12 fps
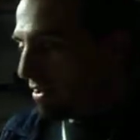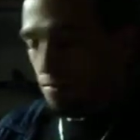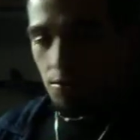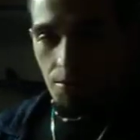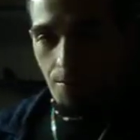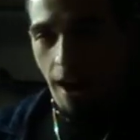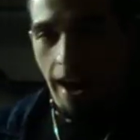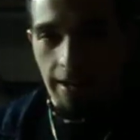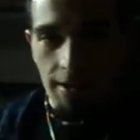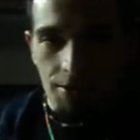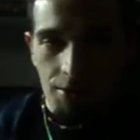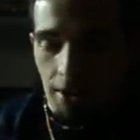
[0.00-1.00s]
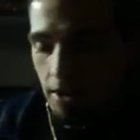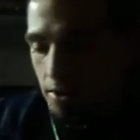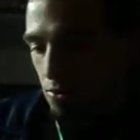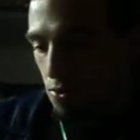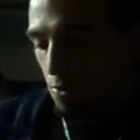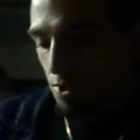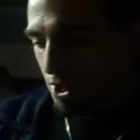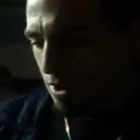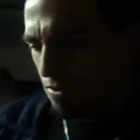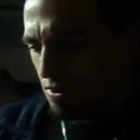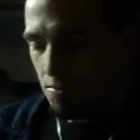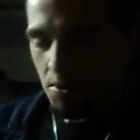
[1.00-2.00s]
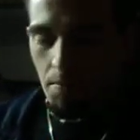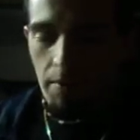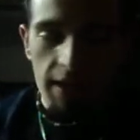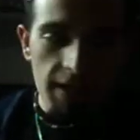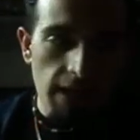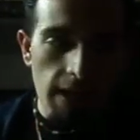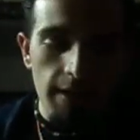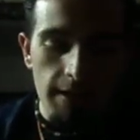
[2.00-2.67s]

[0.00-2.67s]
There was a rocking chair, there was one chair with some springs on it,